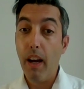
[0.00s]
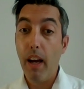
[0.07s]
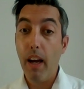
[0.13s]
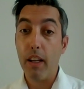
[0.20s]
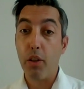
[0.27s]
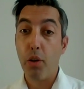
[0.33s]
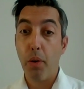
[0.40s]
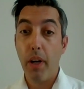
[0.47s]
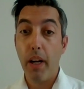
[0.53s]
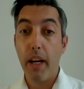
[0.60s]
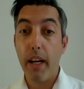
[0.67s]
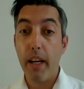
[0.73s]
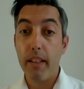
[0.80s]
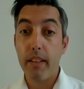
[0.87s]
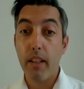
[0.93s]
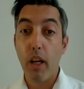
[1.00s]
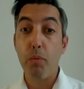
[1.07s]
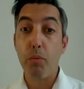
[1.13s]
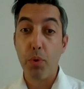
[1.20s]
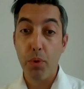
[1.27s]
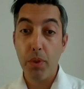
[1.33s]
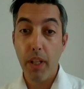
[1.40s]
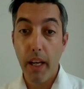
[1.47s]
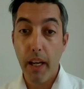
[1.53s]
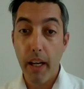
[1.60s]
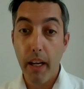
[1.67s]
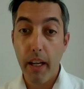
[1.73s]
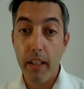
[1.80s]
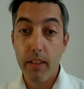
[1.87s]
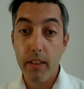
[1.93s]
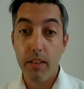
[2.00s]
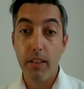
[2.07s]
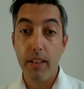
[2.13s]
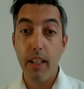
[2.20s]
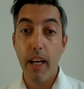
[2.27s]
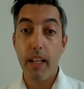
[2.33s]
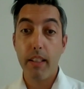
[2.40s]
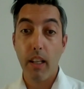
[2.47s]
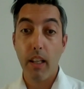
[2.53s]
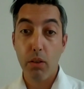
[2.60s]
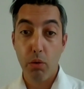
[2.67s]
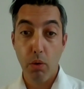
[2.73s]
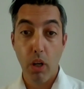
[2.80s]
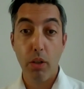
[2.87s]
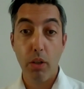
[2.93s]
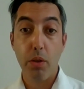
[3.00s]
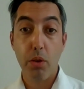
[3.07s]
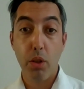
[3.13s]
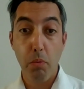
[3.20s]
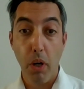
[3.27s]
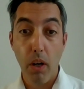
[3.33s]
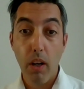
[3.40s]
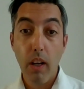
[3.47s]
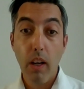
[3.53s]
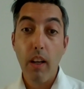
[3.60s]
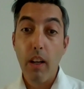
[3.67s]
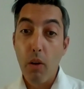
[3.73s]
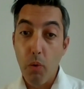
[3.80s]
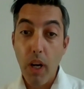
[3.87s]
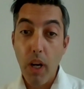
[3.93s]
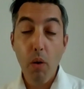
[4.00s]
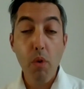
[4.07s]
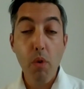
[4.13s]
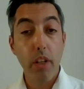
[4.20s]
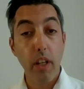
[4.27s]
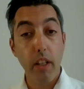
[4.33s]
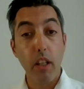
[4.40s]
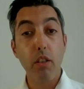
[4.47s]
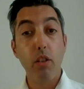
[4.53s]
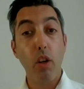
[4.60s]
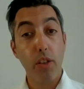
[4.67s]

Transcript: accurate, up-to-date data to our customer. We are working in